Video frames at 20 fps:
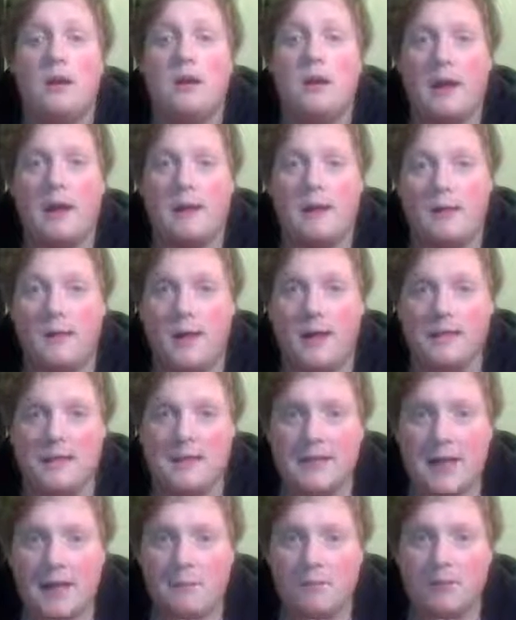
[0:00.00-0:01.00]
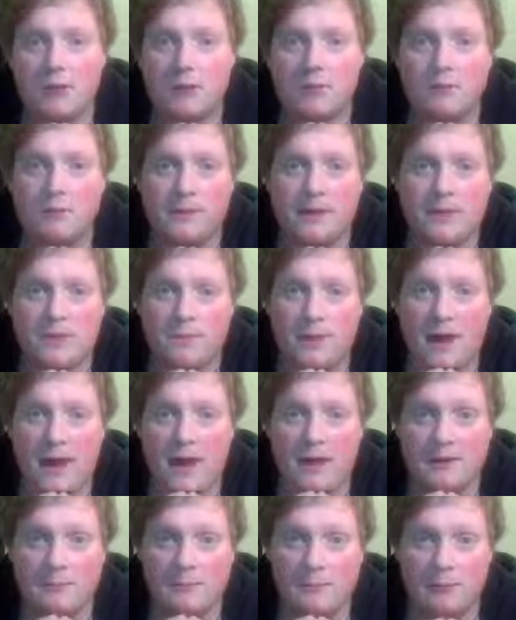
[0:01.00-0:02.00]
And in that game, we're going to play some
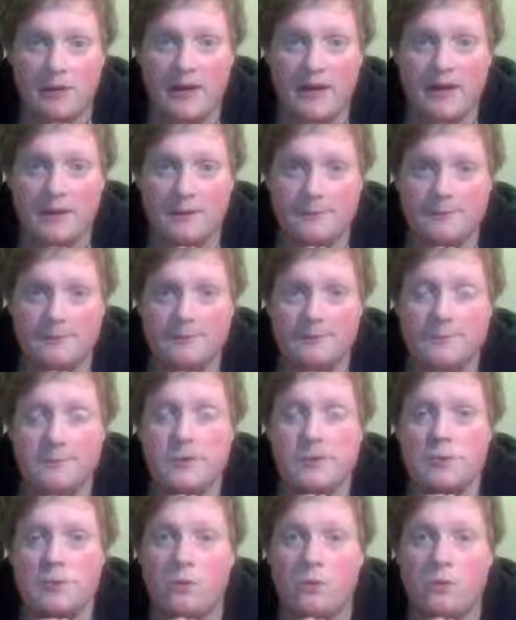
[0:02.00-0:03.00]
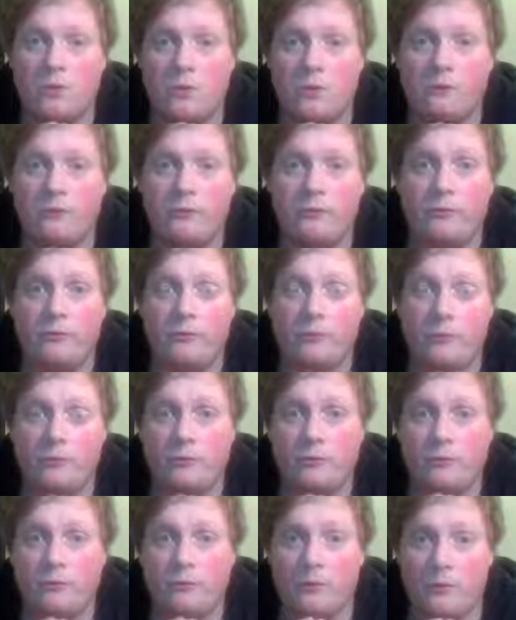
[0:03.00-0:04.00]
hand and brain. So
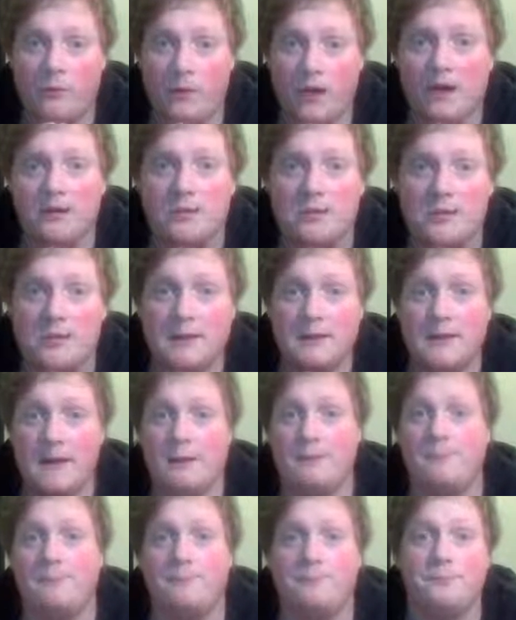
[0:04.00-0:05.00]
look for that game.